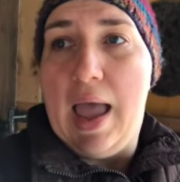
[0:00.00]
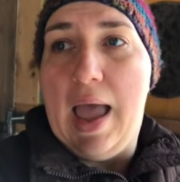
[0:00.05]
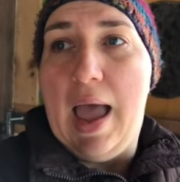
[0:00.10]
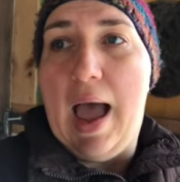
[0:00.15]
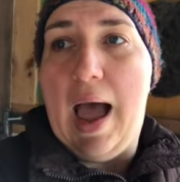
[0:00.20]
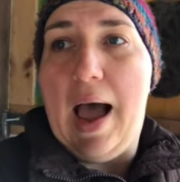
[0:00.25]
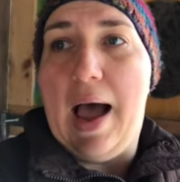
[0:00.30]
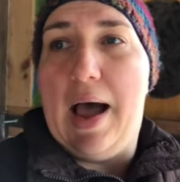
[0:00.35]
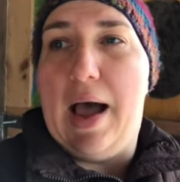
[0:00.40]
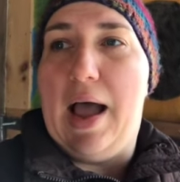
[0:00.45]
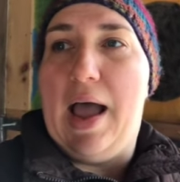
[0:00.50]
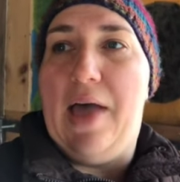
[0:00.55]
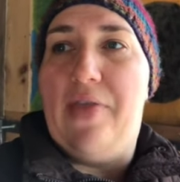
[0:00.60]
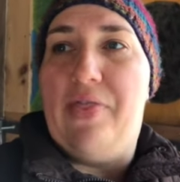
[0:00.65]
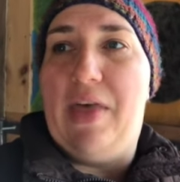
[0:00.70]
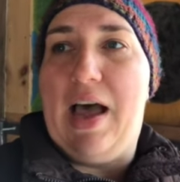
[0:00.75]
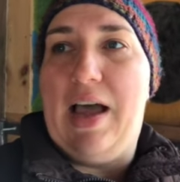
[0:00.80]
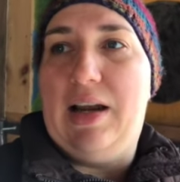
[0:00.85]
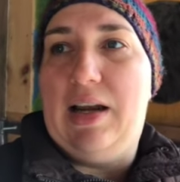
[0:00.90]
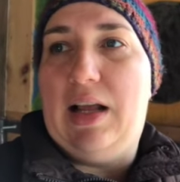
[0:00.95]
And
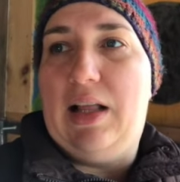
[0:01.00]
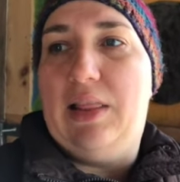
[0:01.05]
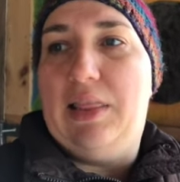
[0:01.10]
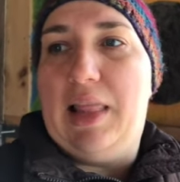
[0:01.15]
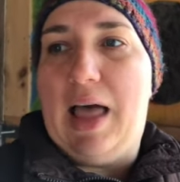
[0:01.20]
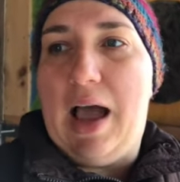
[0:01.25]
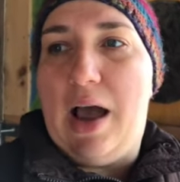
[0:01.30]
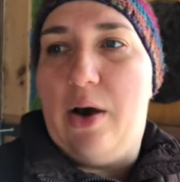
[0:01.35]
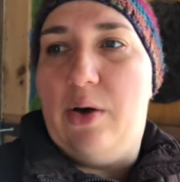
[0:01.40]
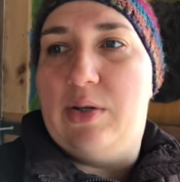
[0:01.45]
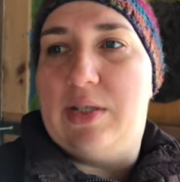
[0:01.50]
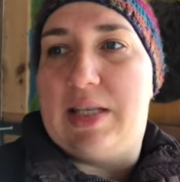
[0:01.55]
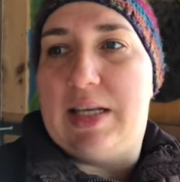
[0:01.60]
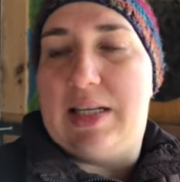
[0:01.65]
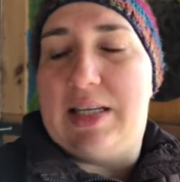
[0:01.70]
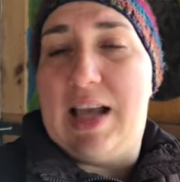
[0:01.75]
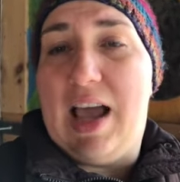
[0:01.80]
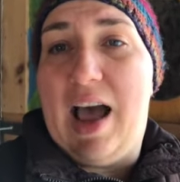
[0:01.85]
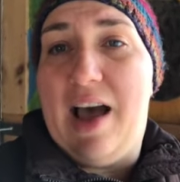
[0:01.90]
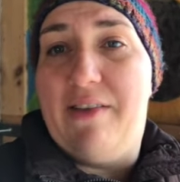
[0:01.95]
that allows it
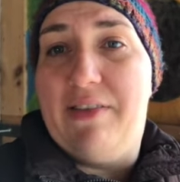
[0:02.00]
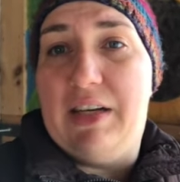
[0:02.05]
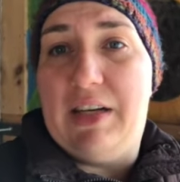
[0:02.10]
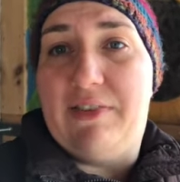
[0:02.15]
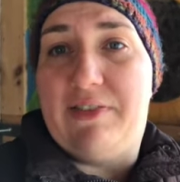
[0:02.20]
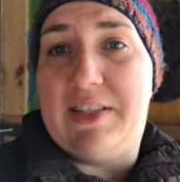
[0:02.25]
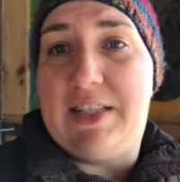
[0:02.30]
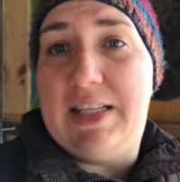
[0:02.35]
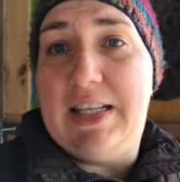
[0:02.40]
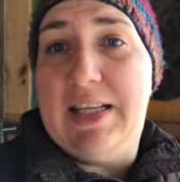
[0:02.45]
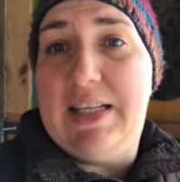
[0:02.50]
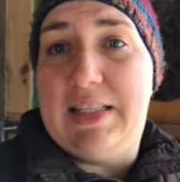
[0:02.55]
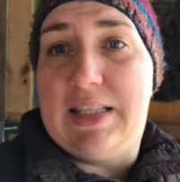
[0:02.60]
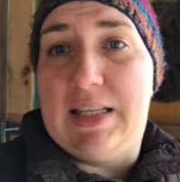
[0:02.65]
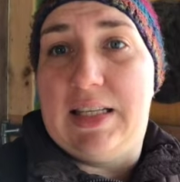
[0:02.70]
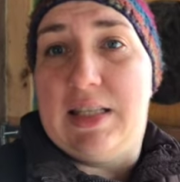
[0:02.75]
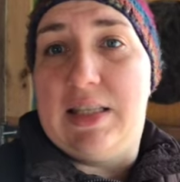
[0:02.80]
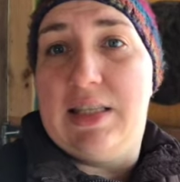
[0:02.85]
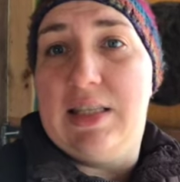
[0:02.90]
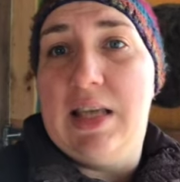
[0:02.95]
to have enough
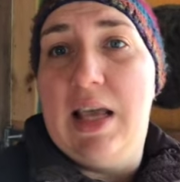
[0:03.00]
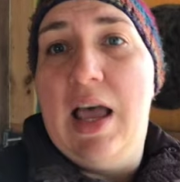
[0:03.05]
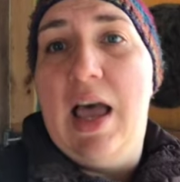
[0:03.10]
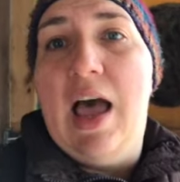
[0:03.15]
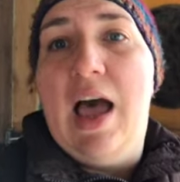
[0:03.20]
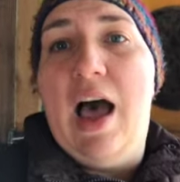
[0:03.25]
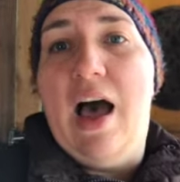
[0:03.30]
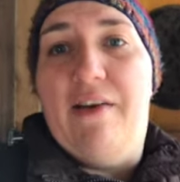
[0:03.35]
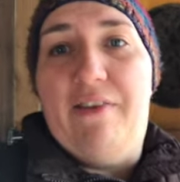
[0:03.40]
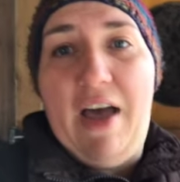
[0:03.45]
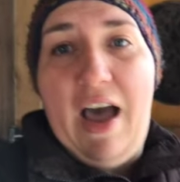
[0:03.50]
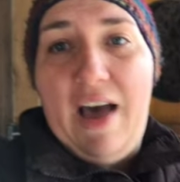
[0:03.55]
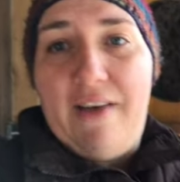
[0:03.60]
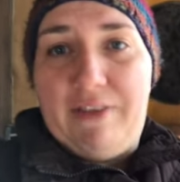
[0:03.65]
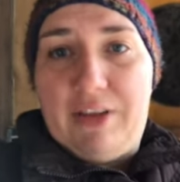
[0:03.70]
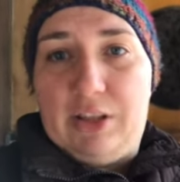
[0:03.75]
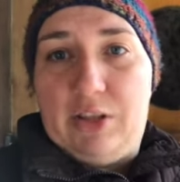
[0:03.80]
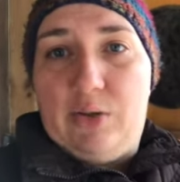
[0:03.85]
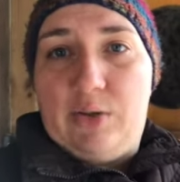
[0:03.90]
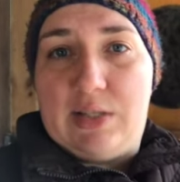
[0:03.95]
seasons of
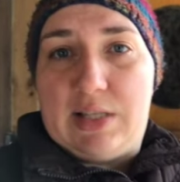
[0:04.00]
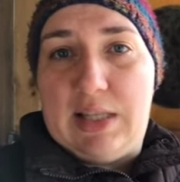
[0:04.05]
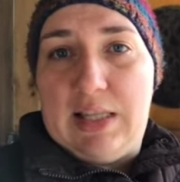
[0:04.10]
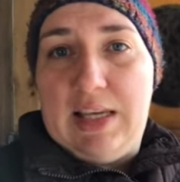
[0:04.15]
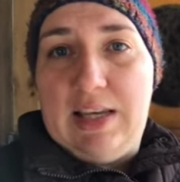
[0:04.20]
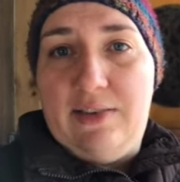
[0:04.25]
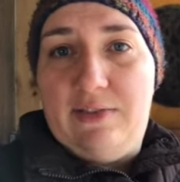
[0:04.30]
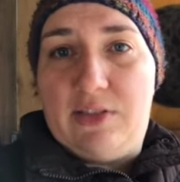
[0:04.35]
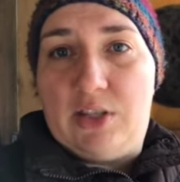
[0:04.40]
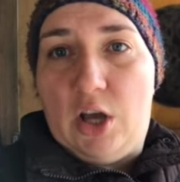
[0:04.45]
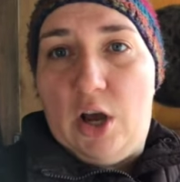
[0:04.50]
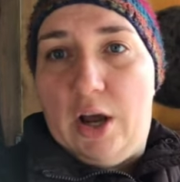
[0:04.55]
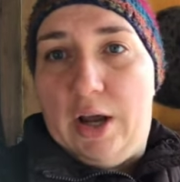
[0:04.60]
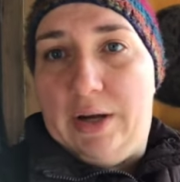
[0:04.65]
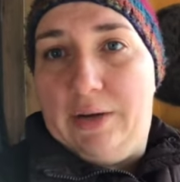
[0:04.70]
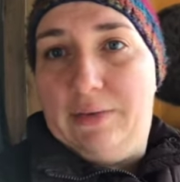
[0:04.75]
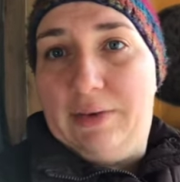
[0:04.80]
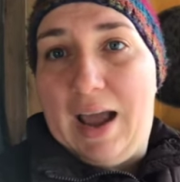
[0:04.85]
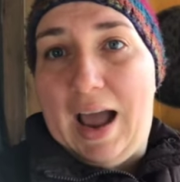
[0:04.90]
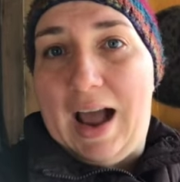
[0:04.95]
having those leaves on,